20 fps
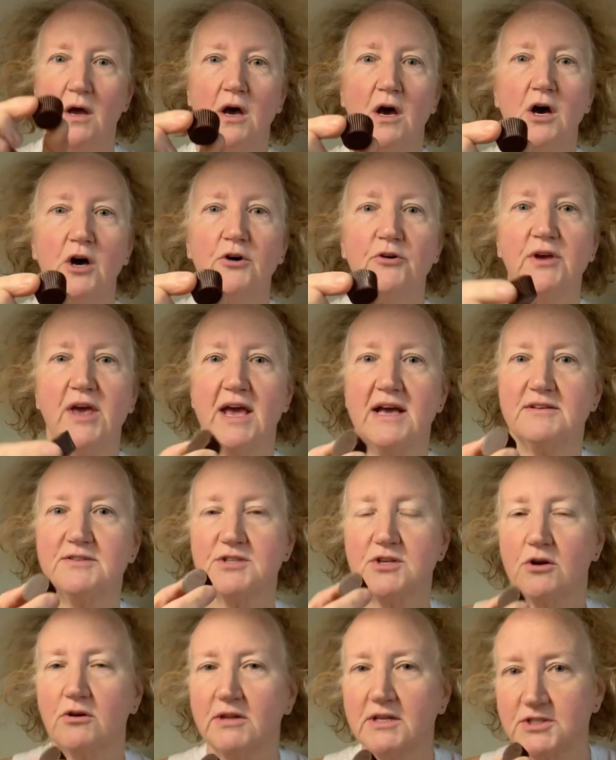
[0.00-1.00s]
Okay,
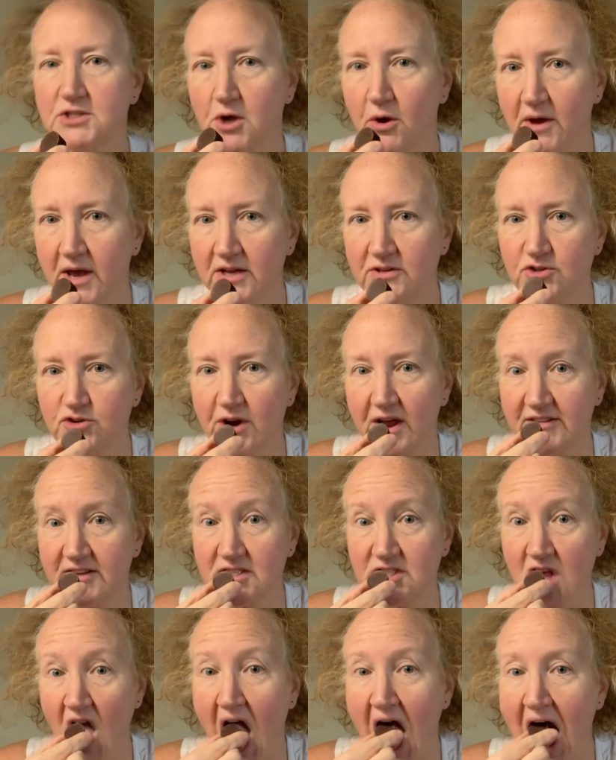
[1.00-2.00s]
so let's go ahead and try this.